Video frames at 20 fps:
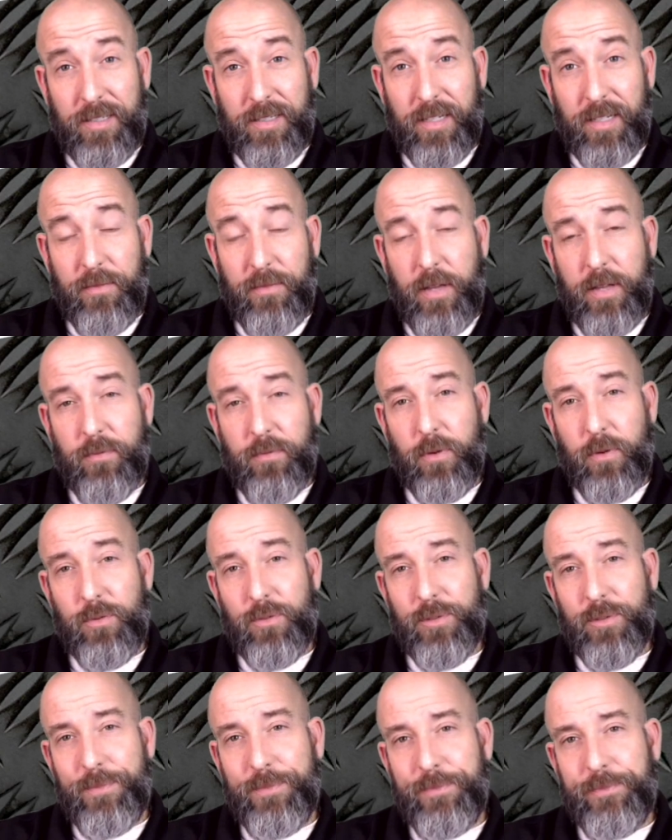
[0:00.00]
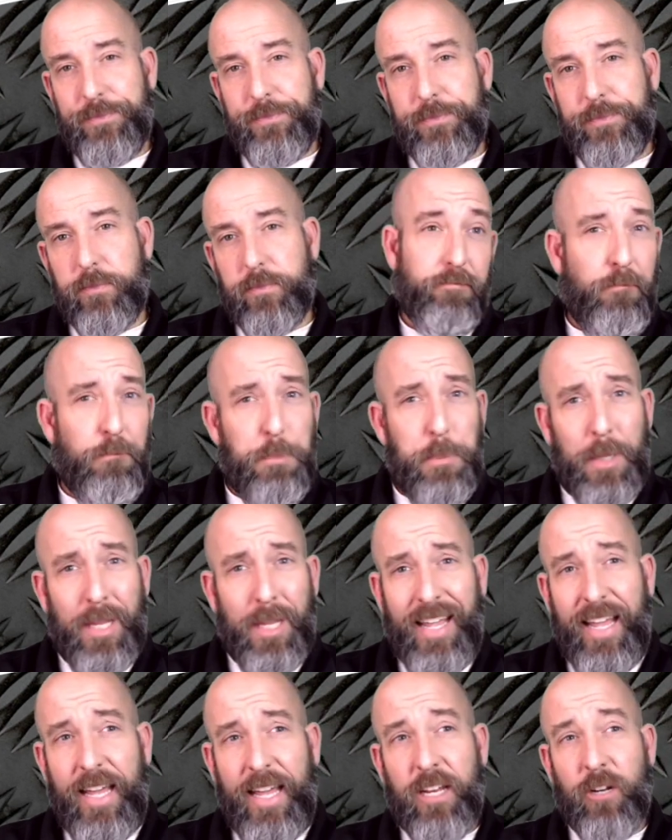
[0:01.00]
set of headphones.
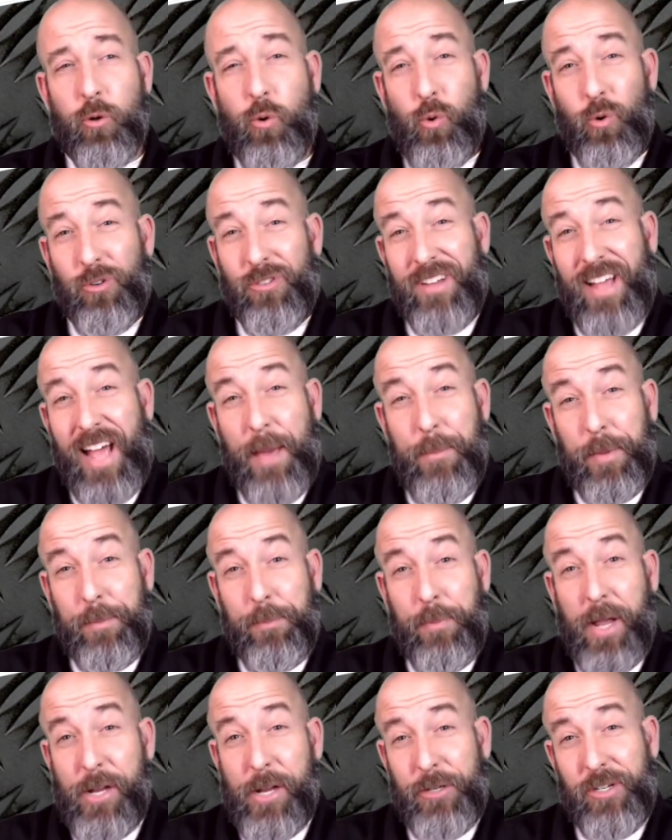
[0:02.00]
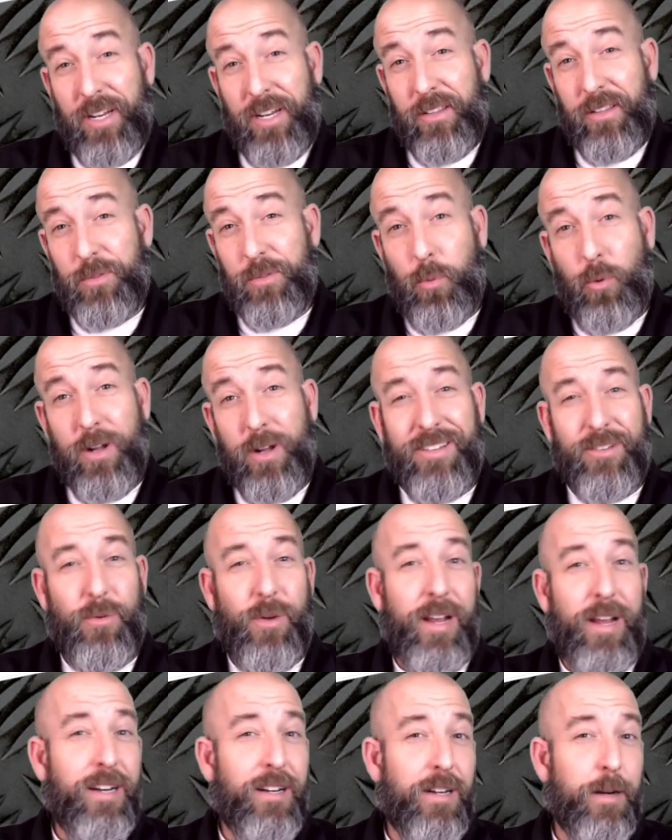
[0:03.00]
And of course, I'm impatient at this point, so I
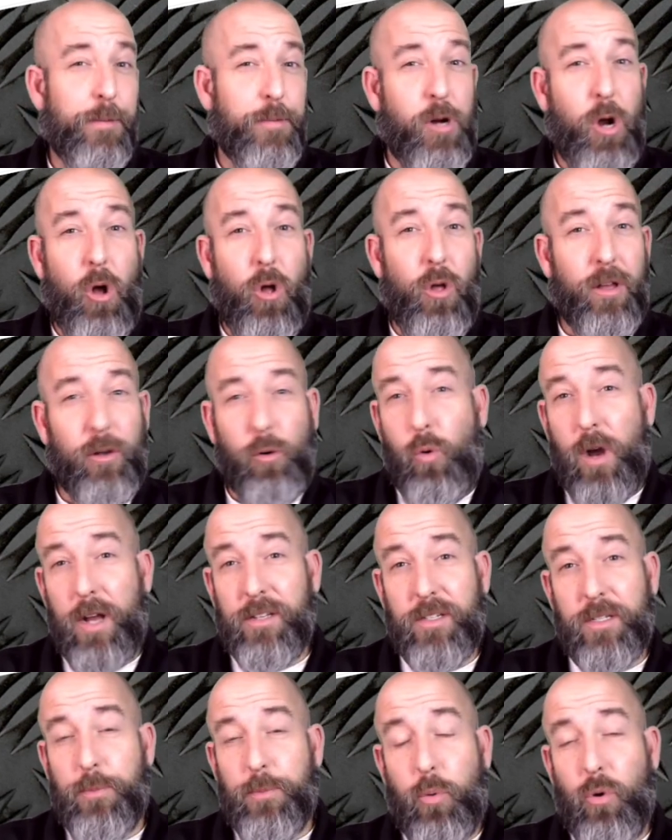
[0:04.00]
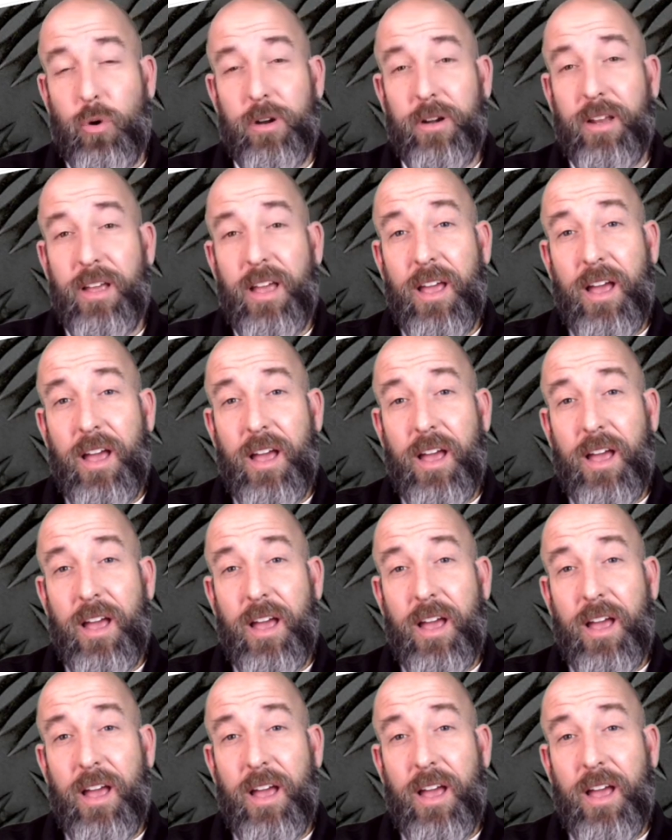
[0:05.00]
ended up calling Wyze support